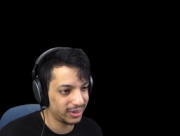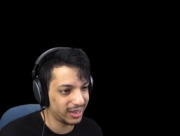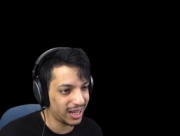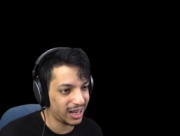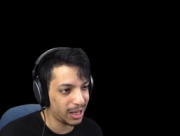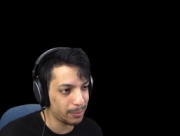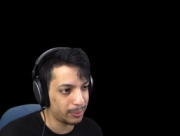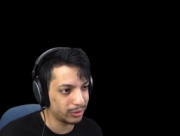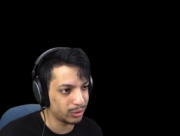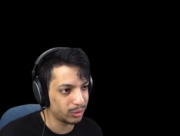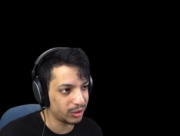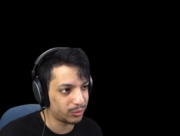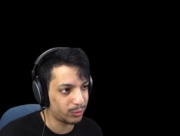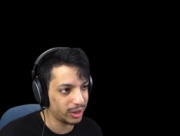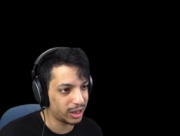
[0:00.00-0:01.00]
In that
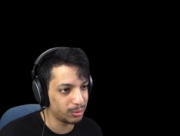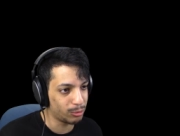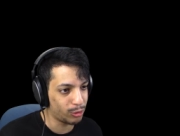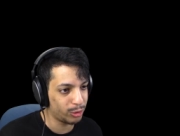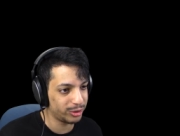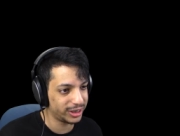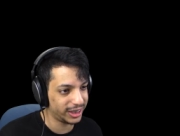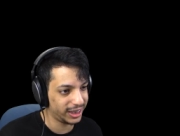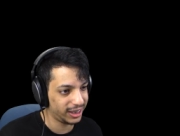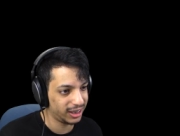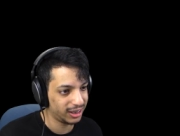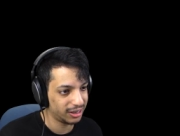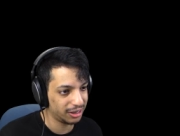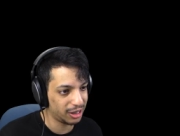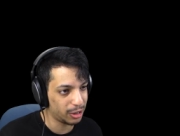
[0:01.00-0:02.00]
episode of Rick and Morty,
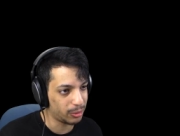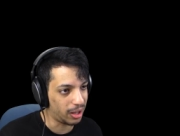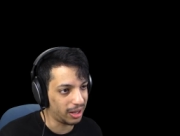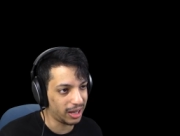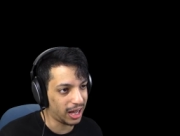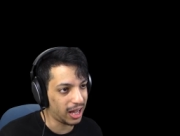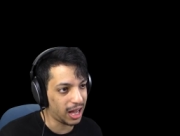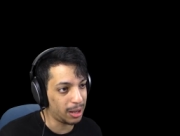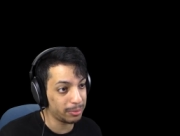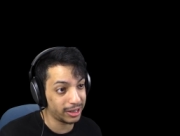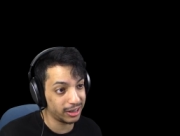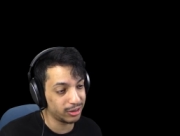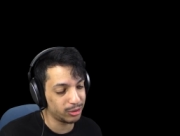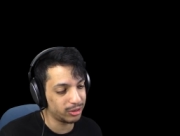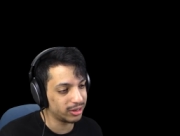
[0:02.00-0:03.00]
you know, I'm
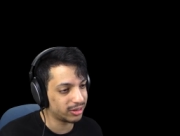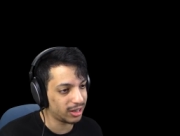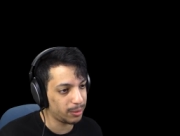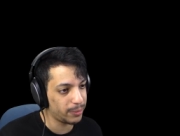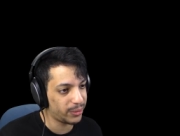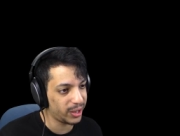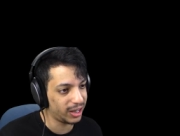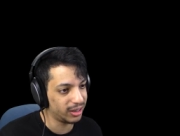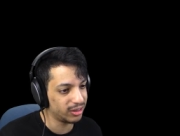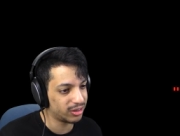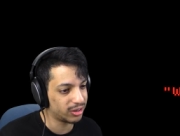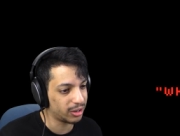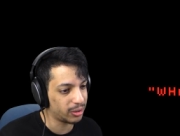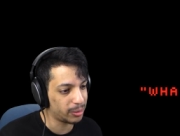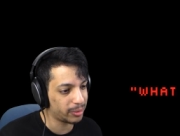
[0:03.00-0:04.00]
gonna do the same thing,
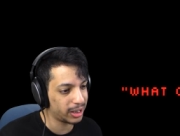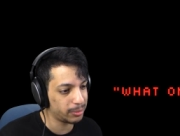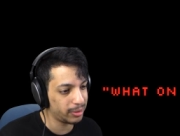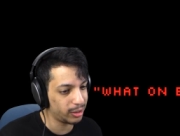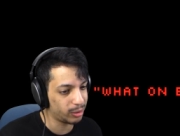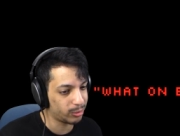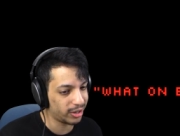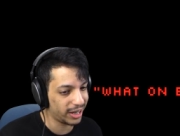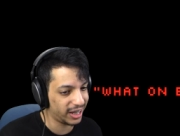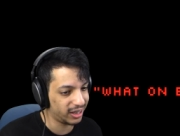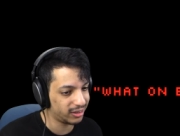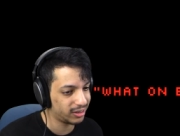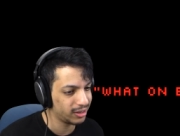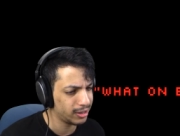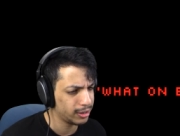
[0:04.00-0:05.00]
so I'm gonna be
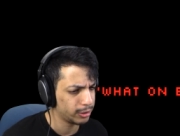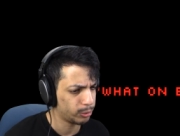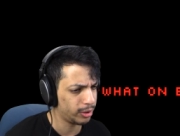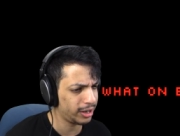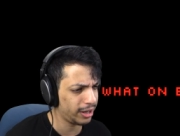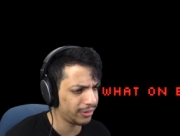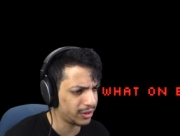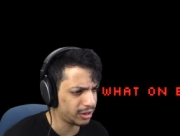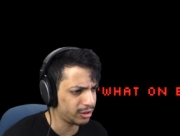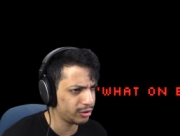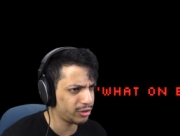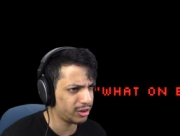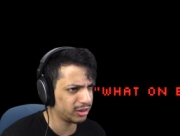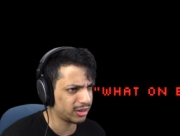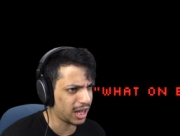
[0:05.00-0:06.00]
alright. What on
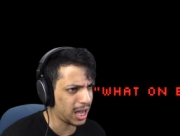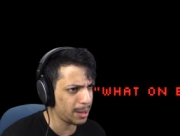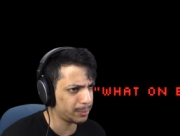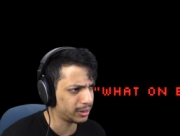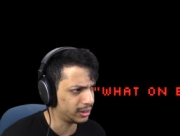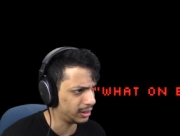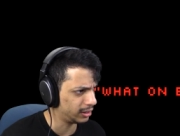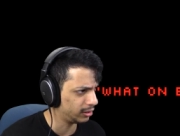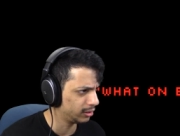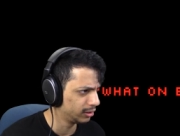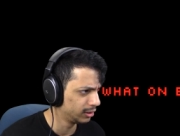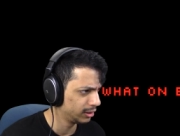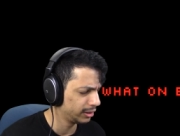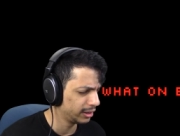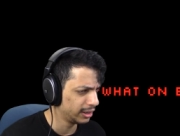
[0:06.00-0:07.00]
earth is happening?
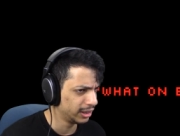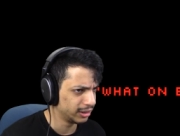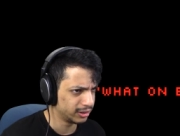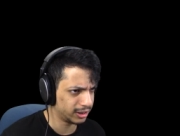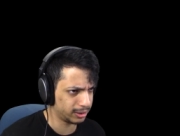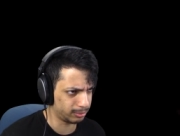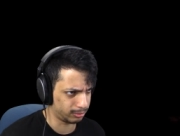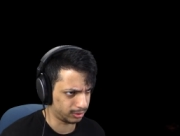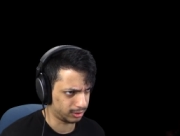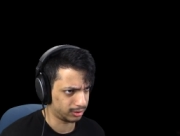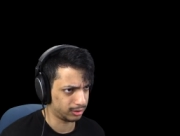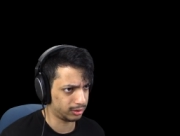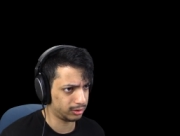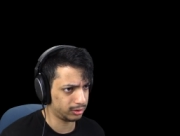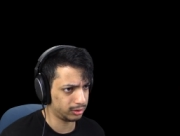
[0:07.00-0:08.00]

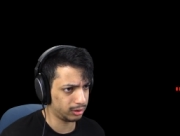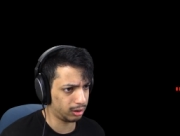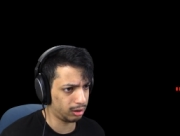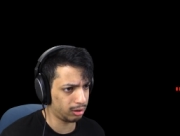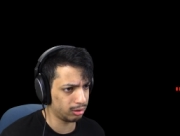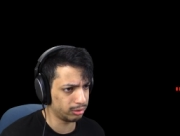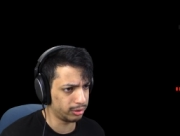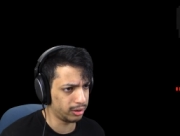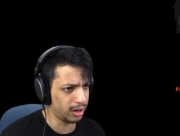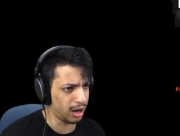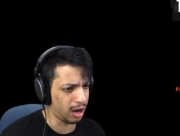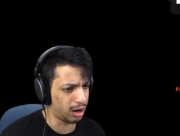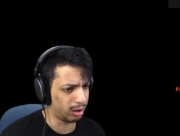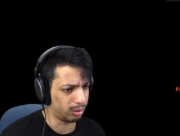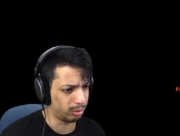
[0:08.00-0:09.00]
Oh
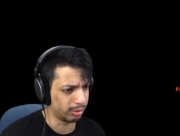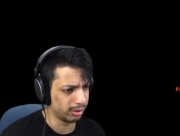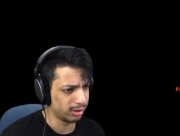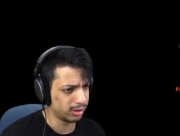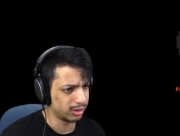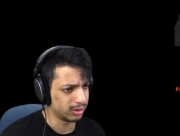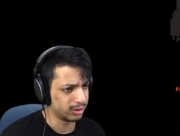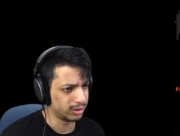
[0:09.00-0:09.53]
no!